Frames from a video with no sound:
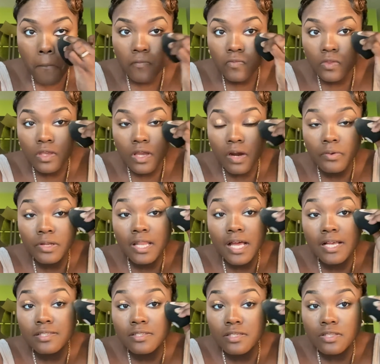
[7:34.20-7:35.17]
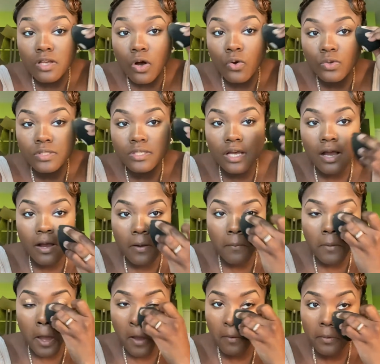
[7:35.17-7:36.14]
y'all realize this whole
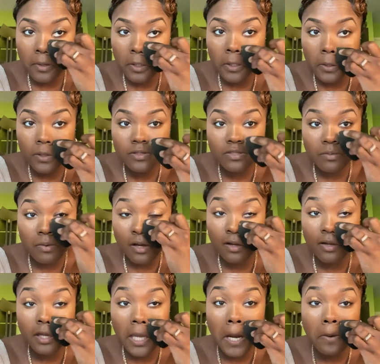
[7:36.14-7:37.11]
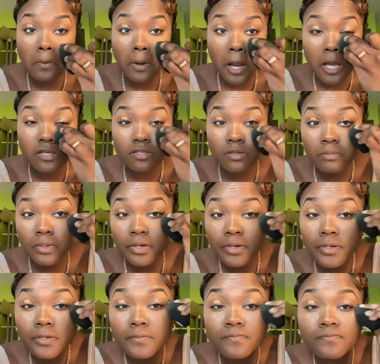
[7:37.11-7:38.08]
time I've been using my camera as a
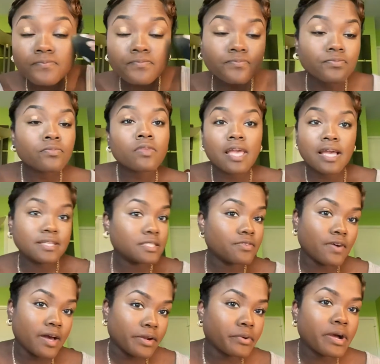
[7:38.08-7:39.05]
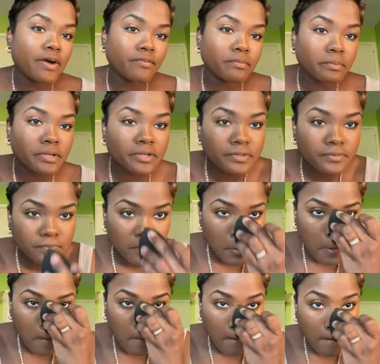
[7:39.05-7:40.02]
mirror, as if I don't have a mirror.
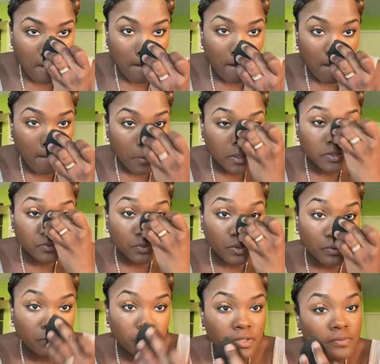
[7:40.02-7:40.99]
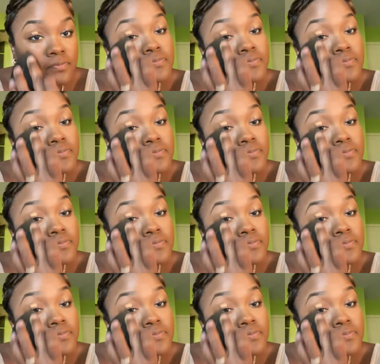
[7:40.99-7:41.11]
What is wrong with me?